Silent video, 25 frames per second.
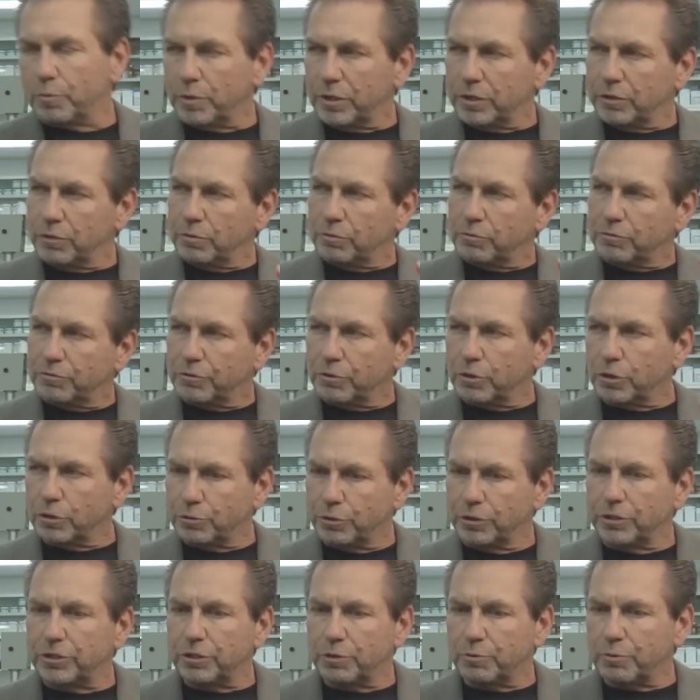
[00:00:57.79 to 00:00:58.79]
When you tr
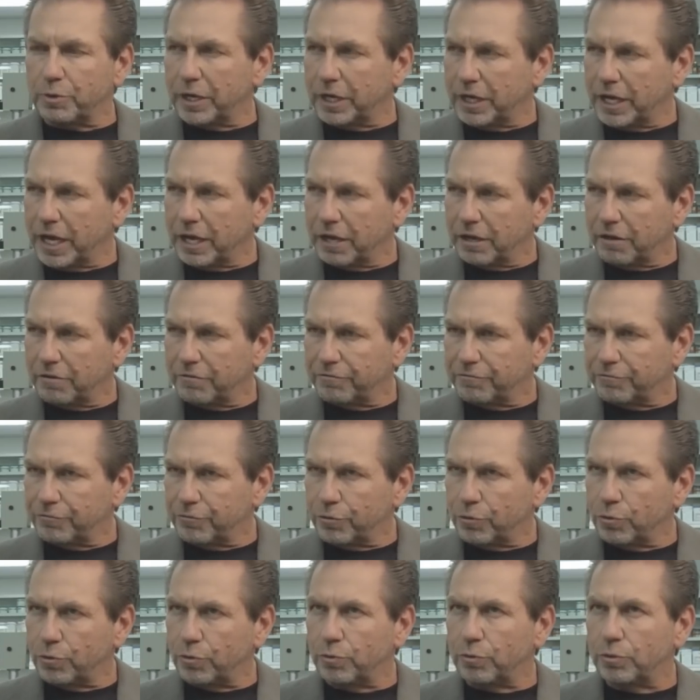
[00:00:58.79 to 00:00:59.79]
treat the irradiated
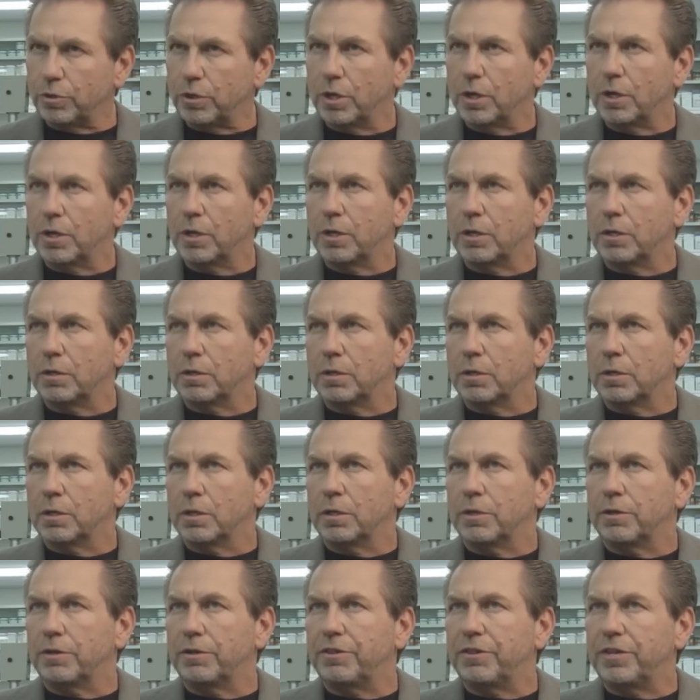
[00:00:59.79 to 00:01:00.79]
food,
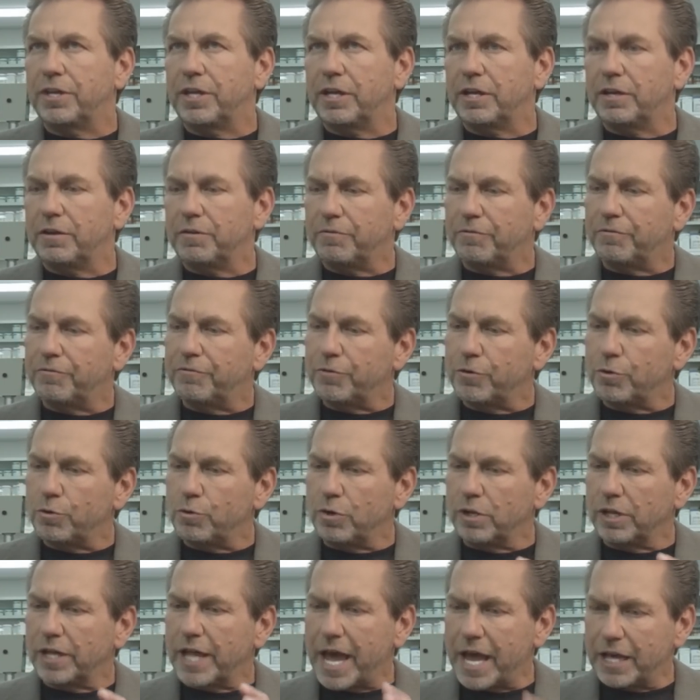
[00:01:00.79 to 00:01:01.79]
the
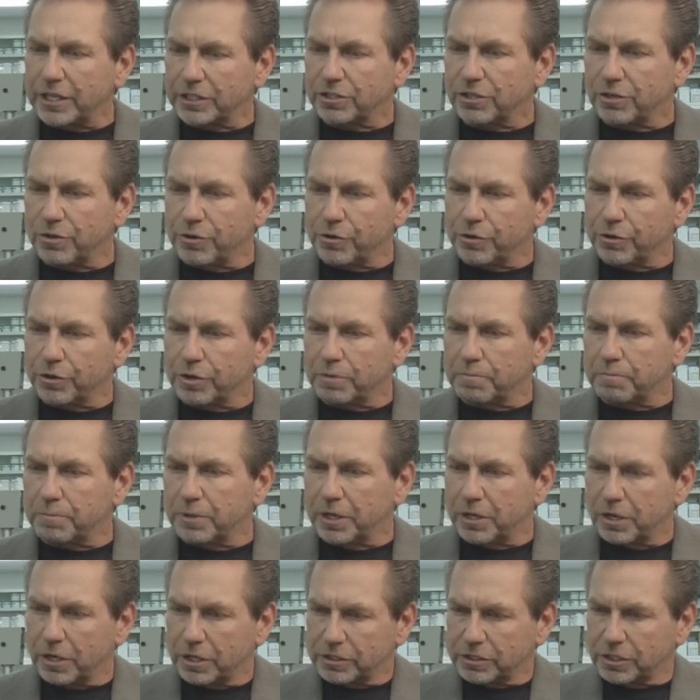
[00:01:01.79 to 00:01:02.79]
food lasts longer
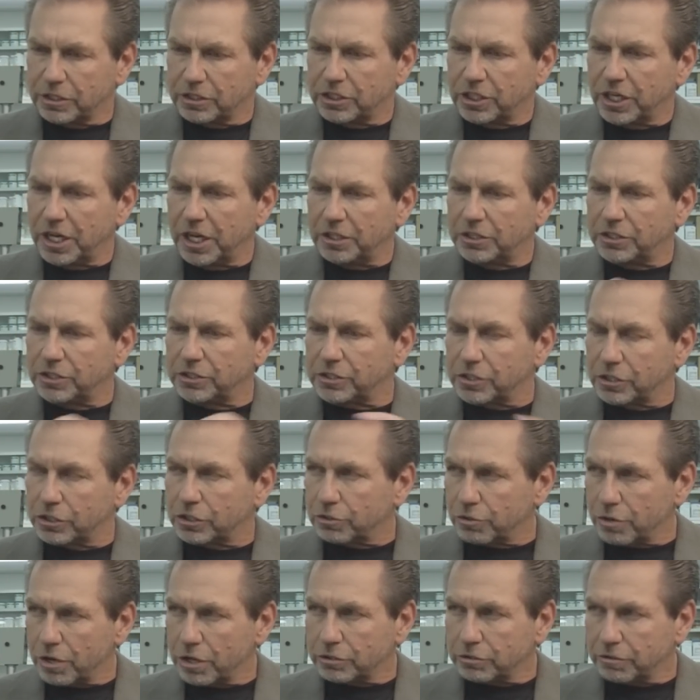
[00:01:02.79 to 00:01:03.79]
because it changes the
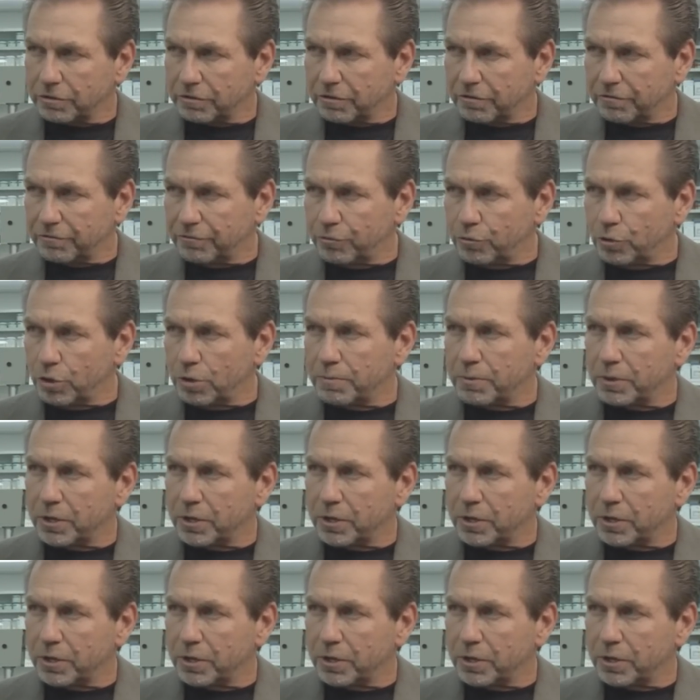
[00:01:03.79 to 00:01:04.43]
structure of the food or